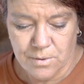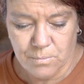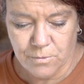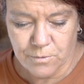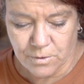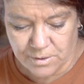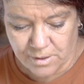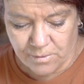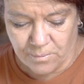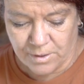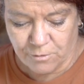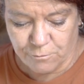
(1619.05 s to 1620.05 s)
we've got
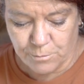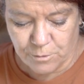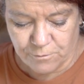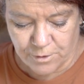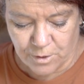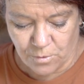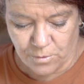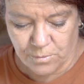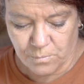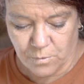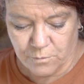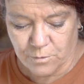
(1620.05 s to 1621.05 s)
another one of moving
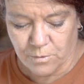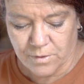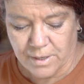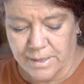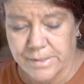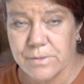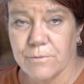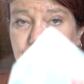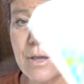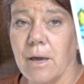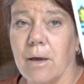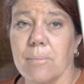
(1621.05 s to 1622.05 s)
on. We've got the Eight of
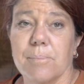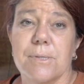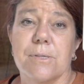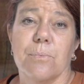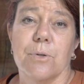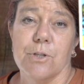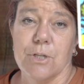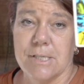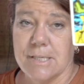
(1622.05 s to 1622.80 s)
Cups, which is